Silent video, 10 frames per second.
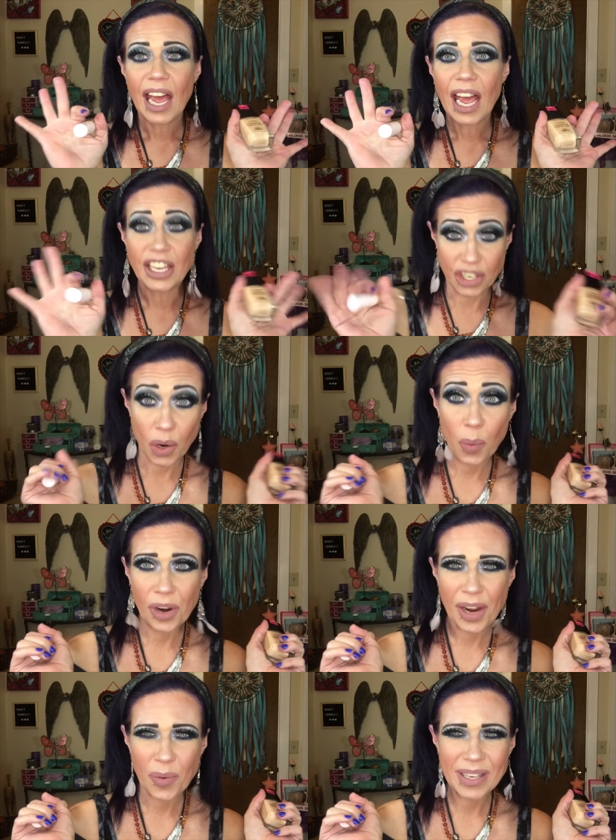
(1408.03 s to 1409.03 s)
And you know where
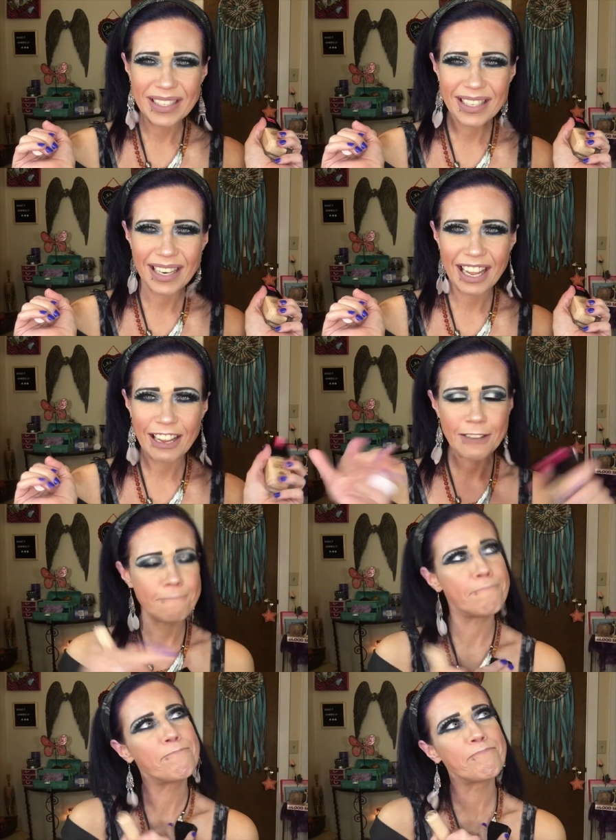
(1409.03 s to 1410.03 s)
I went today?
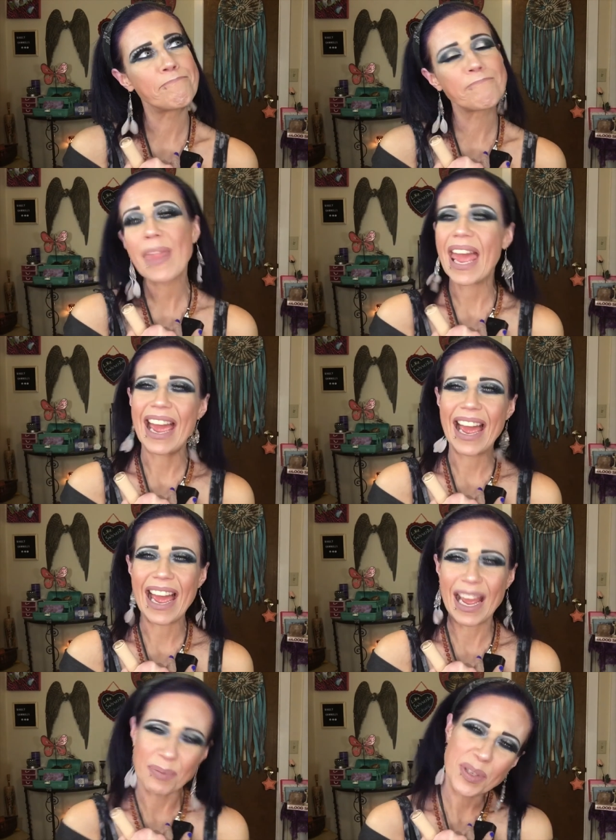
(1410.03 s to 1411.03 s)

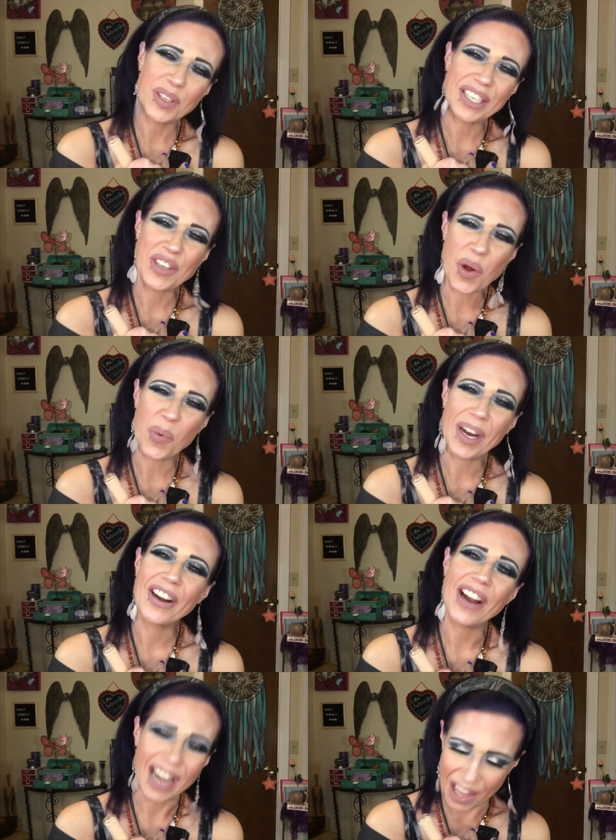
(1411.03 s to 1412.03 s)
Absolutely
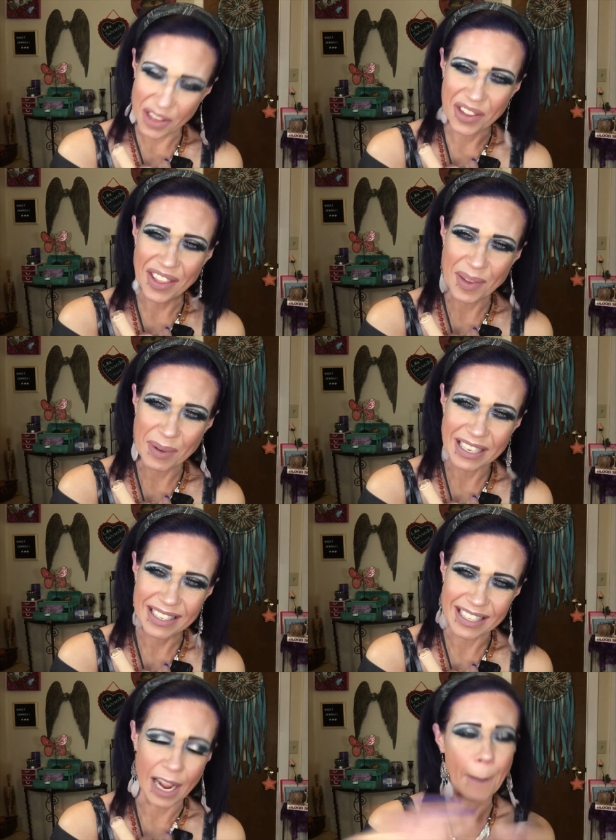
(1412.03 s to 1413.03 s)
nowhere other than the bus
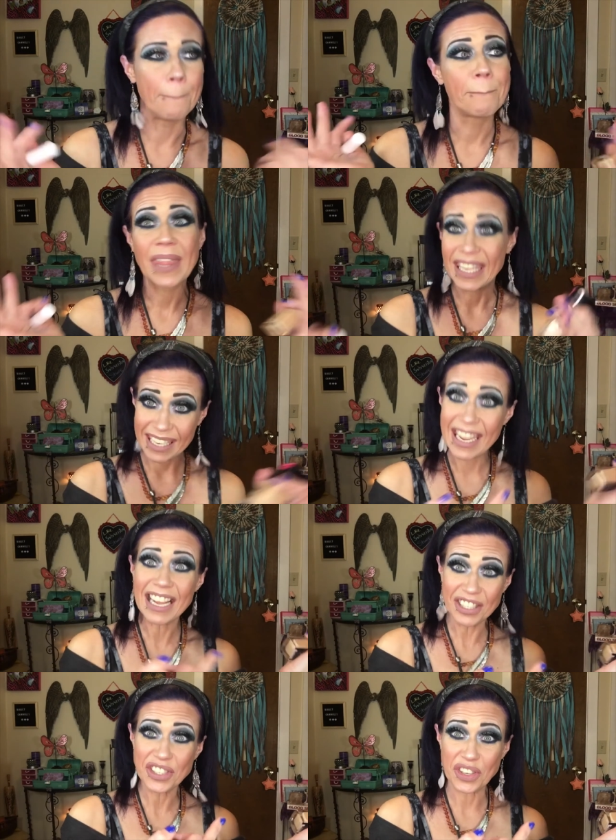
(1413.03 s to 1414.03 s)
stop
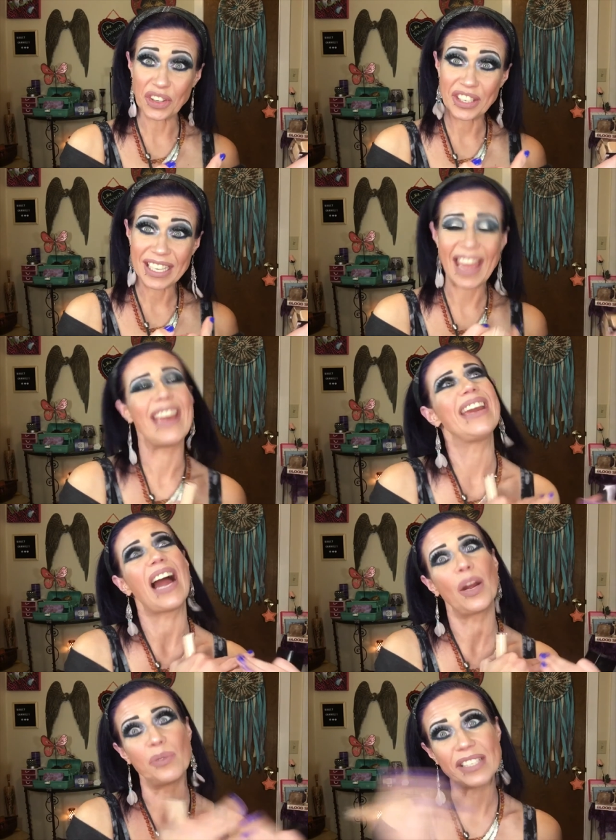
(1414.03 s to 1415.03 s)
yesterday
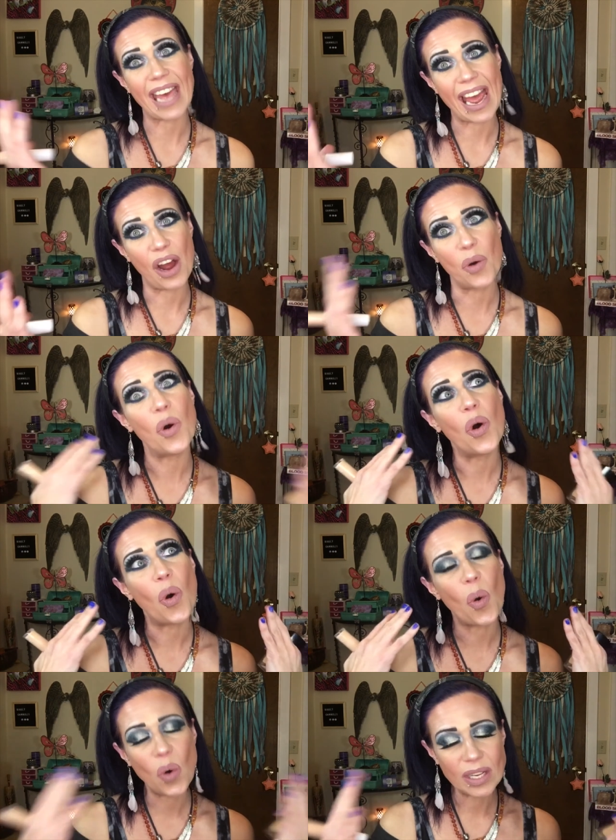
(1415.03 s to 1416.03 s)
I was out
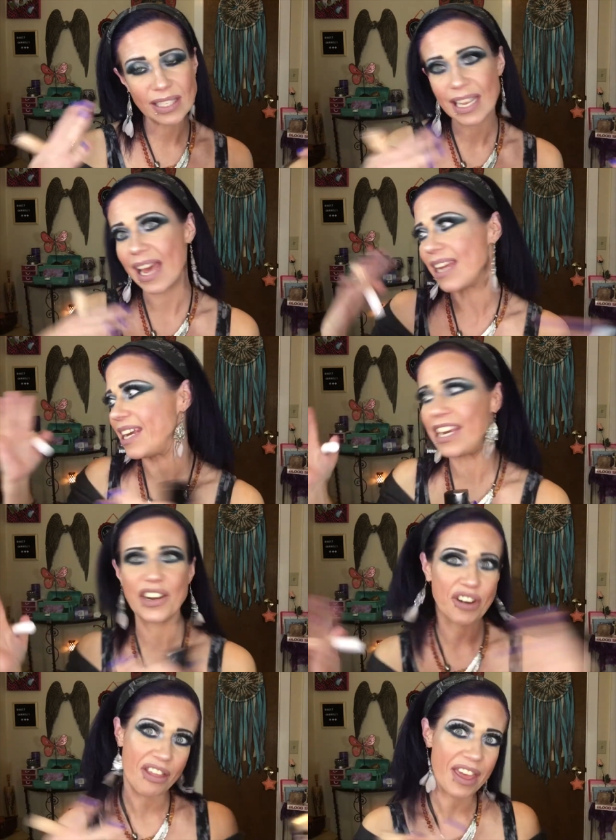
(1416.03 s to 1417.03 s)
all day
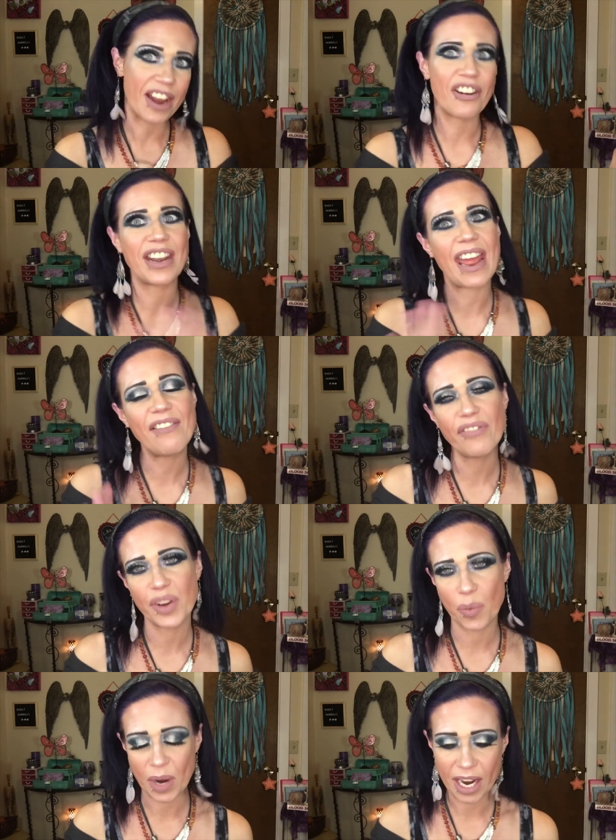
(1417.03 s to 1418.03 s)
here, there, and
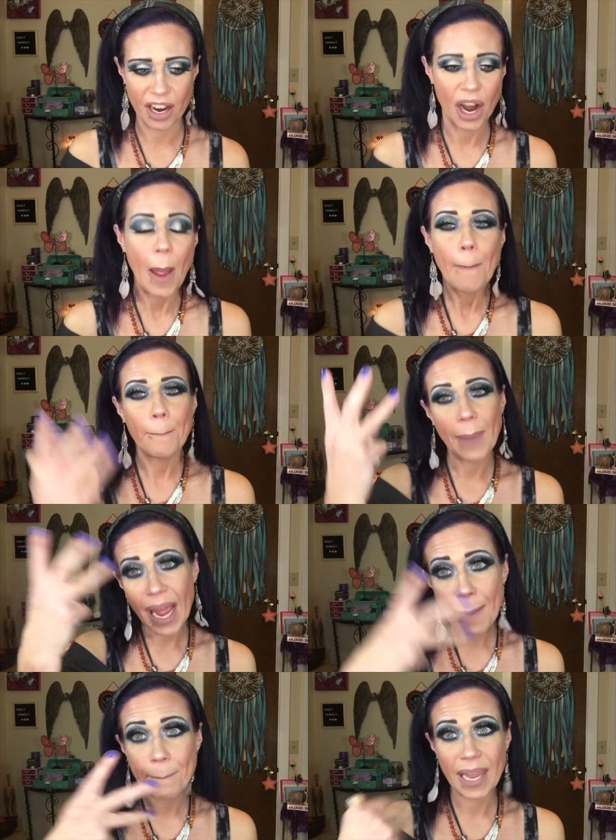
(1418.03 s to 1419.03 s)
everywhere.
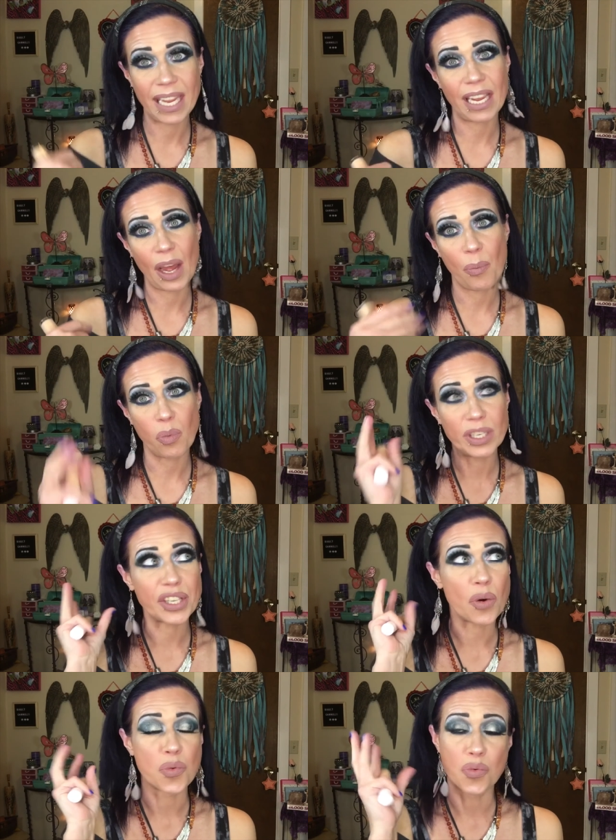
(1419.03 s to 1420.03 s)
My makeup was
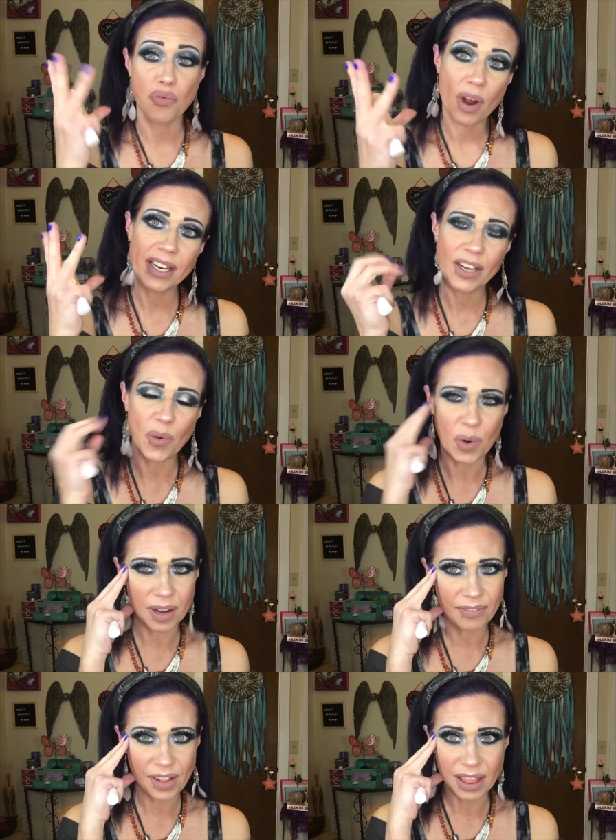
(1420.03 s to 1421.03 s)
running
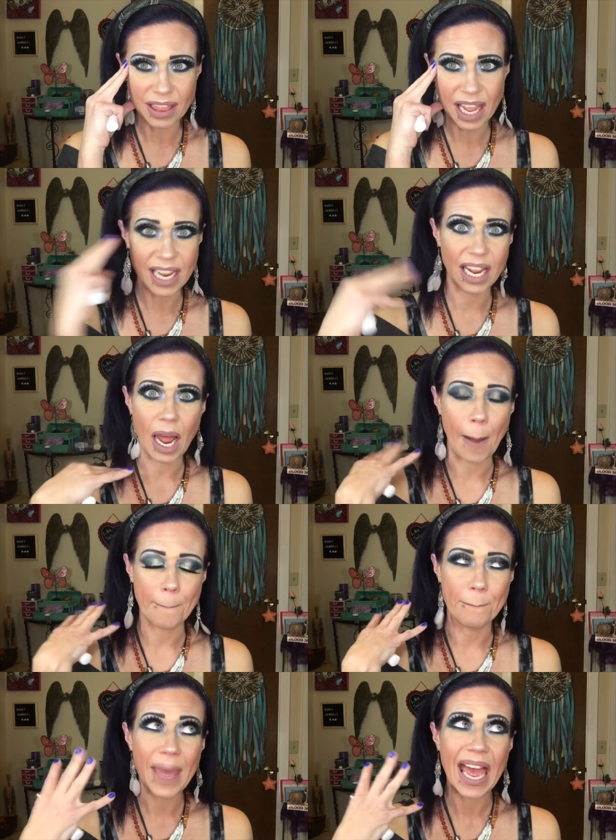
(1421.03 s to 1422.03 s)
off like a
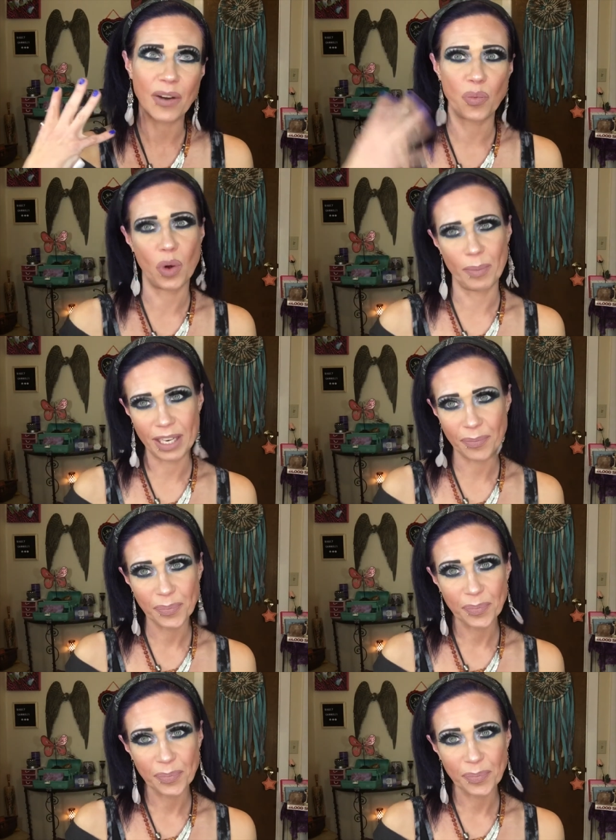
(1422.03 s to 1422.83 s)
mad woman.